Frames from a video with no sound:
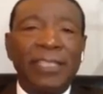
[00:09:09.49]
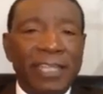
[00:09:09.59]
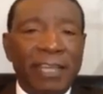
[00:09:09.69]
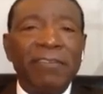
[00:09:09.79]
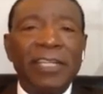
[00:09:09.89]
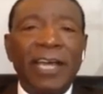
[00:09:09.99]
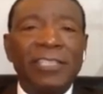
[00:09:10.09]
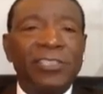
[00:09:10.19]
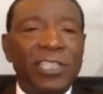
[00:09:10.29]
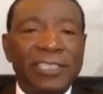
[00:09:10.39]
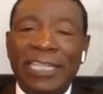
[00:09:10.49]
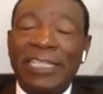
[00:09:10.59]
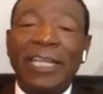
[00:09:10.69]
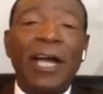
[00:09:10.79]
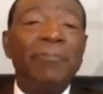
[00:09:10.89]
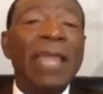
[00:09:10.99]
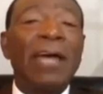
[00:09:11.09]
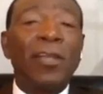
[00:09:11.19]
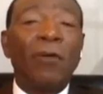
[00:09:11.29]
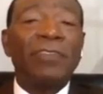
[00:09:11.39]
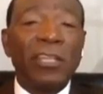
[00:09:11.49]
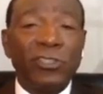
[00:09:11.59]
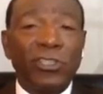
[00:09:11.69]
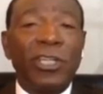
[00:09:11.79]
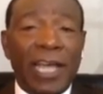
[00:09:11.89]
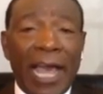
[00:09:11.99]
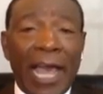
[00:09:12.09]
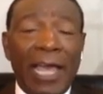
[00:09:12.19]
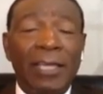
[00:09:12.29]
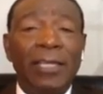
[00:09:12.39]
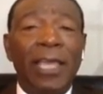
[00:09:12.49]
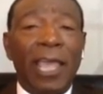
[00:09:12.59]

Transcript: The Denver Nuggets just need to come down off that sugar high